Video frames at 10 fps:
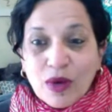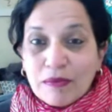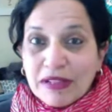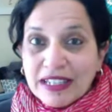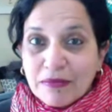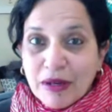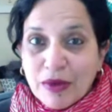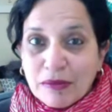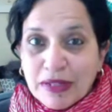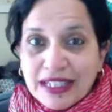1 million
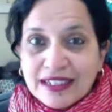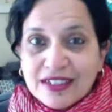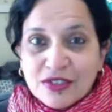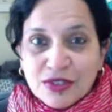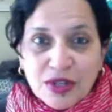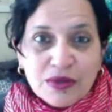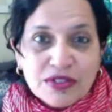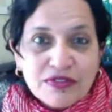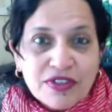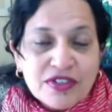by 1 million, as you
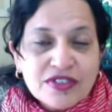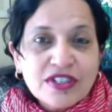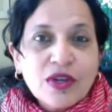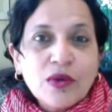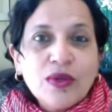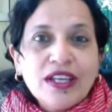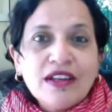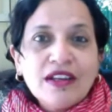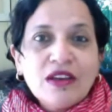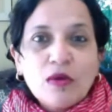know, is the first and
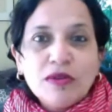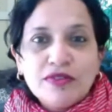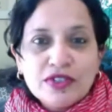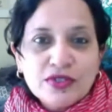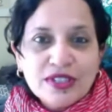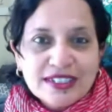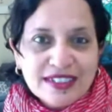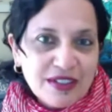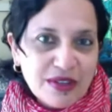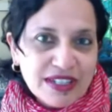only global virtual
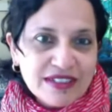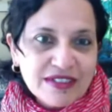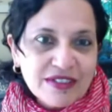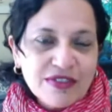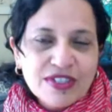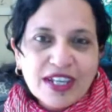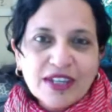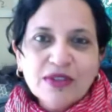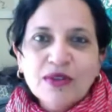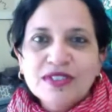accelerator for
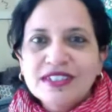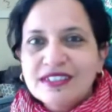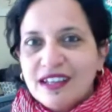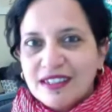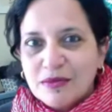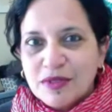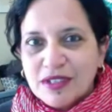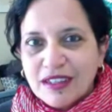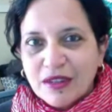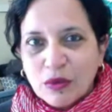technology
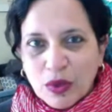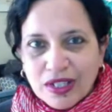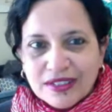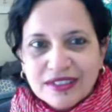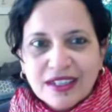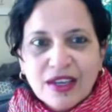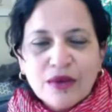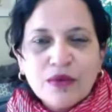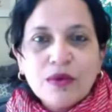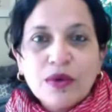startups in the world.
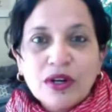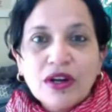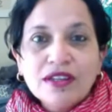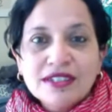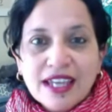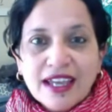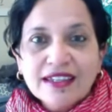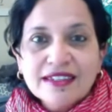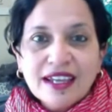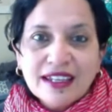We work on
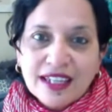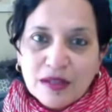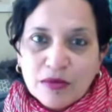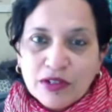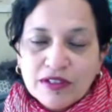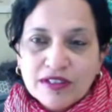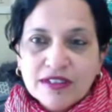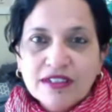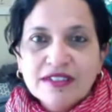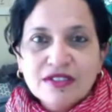tech and
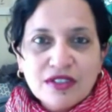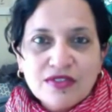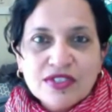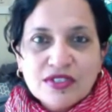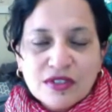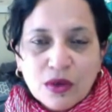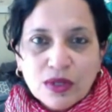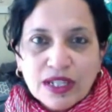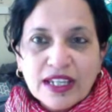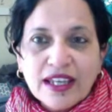tech-enabled services
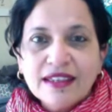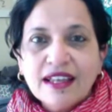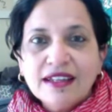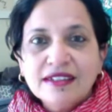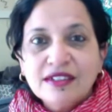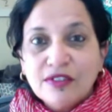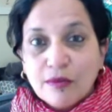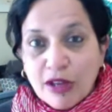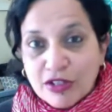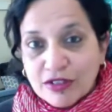only, and that is
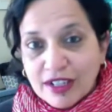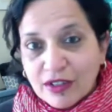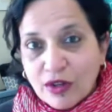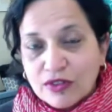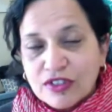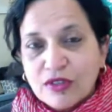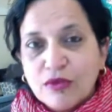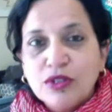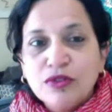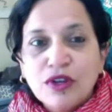information
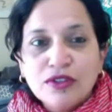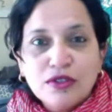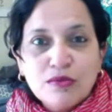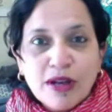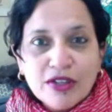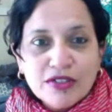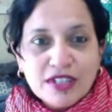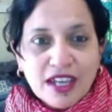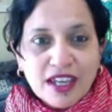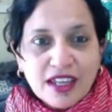technology. We do not do
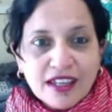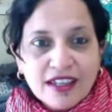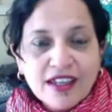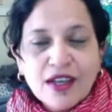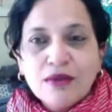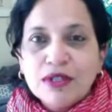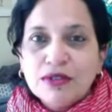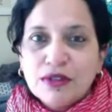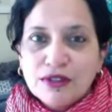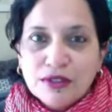biotech, we
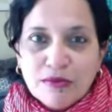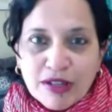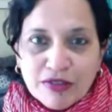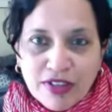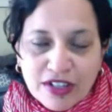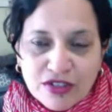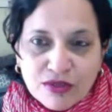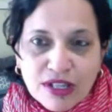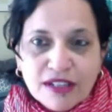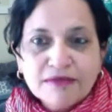do not do
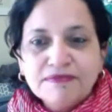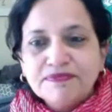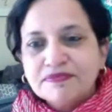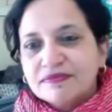manufacturing,